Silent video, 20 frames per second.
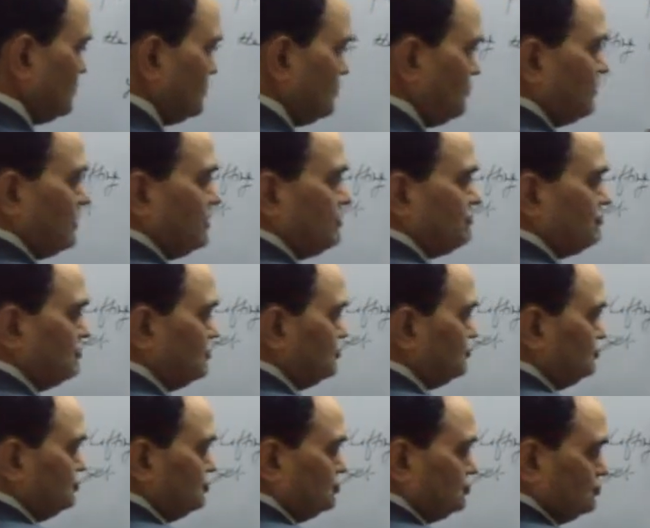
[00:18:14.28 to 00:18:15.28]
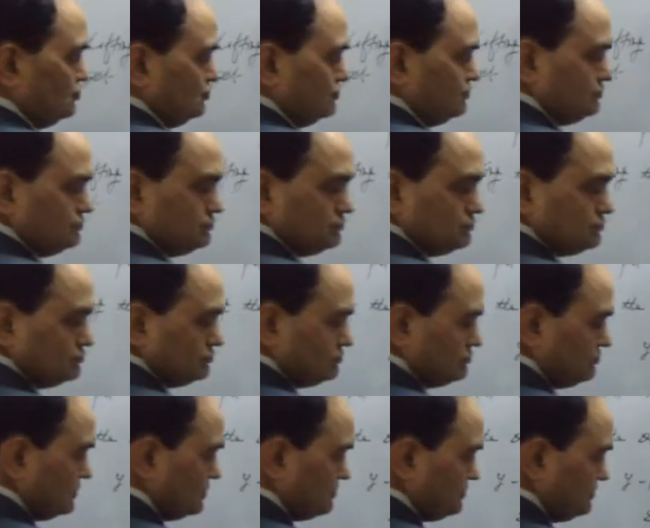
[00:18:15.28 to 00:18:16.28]
Y equal to 0,
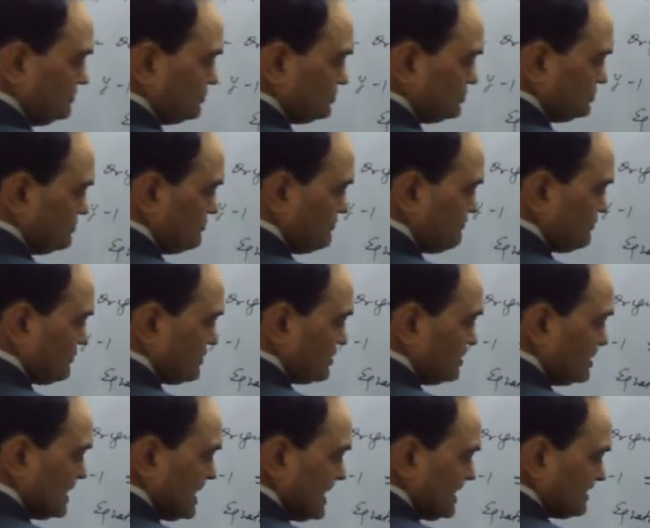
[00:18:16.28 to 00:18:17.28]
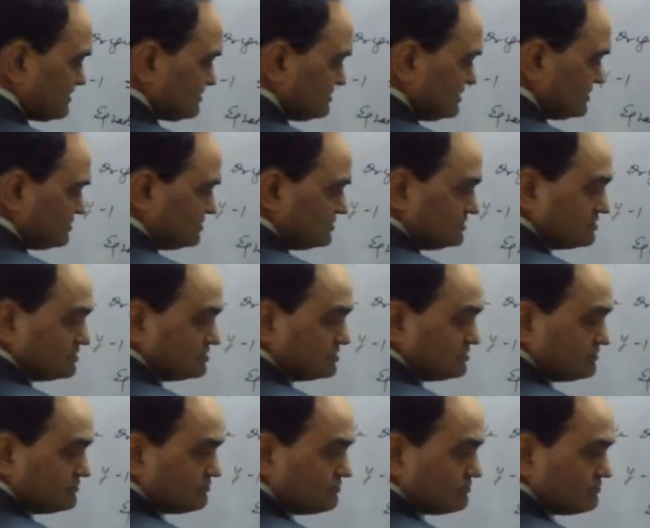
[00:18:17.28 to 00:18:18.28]
that means x-axis,
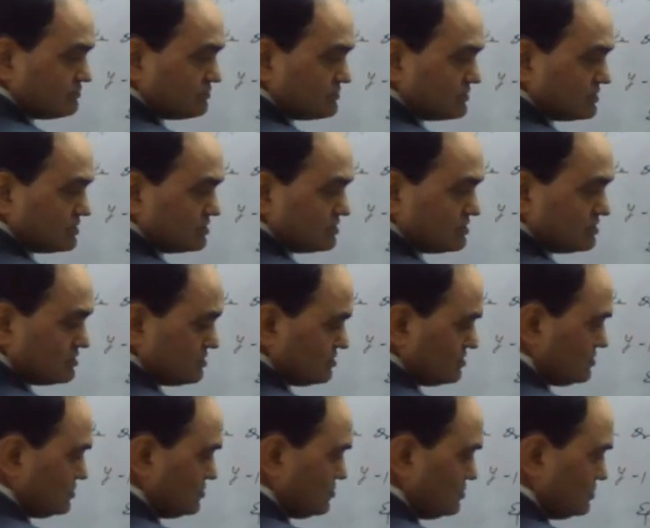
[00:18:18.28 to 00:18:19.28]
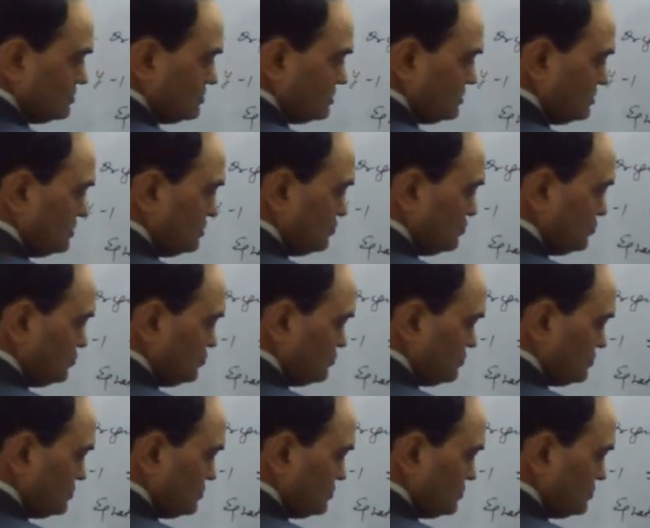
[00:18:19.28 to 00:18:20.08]
the new